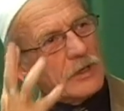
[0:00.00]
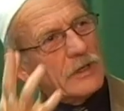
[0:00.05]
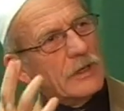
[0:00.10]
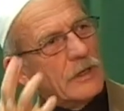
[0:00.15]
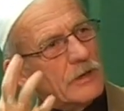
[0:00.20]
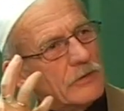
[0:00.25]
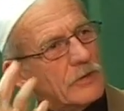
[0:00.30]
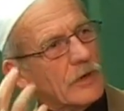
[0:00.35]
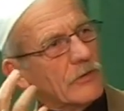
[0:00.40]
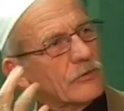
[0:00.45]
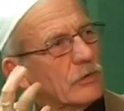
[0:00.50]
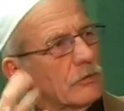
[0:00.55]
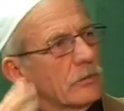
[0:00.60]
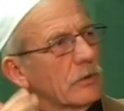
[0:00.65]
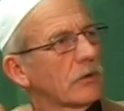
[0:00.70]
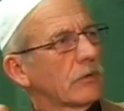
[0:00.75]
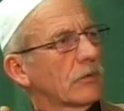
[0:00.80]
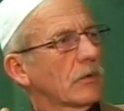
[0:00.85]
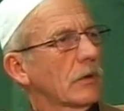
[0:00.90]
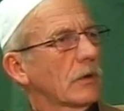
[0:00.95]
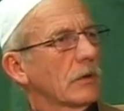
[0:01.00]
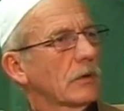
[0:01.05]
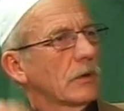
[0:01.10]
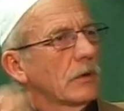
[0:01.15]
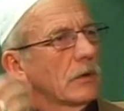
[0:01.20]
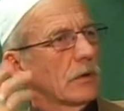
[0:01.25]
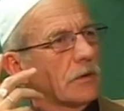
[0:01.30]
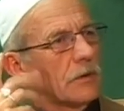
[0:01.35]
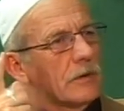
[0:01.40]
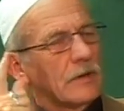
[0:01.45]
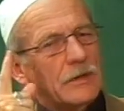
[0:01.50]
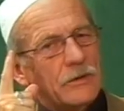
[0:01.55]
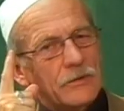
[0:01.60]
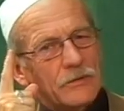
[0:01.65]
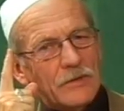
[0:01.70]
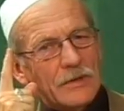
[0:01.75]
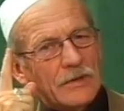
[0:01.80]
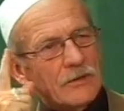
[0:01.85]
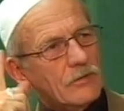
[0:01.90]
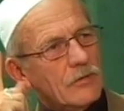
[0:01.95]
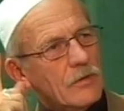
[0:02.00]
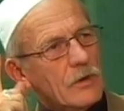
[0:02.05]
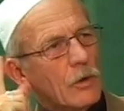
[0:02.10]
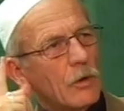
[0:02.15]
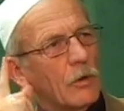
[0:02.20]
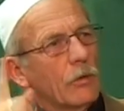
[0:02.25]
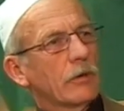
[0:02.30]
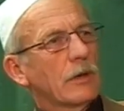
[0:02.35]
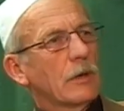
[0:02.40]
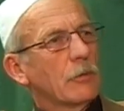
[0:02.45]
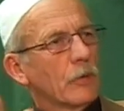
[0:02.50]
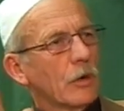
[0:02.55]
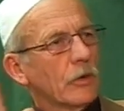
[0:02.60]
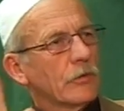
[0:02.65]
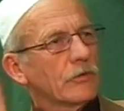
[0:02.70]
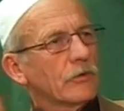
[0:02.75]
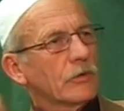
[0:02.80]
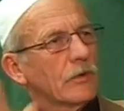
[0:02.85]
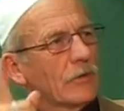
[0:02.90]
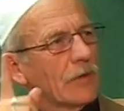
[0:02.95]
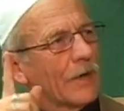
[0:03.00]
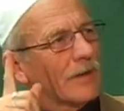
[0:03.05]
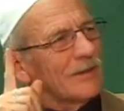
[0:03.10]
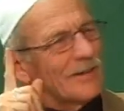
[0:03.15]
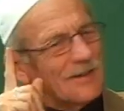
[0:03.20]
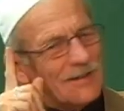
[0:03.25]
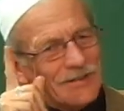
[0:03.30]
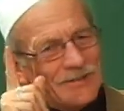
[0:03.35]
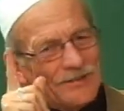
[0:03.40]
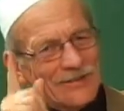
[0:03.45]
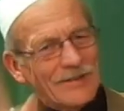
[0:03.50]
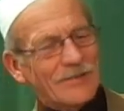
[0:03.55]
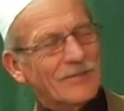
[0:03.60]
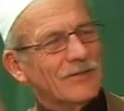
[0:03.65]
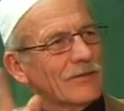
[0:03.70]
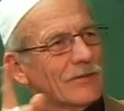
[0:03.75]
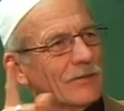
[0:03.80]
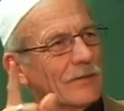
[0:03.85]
years afterwards, this is the only mosque that exists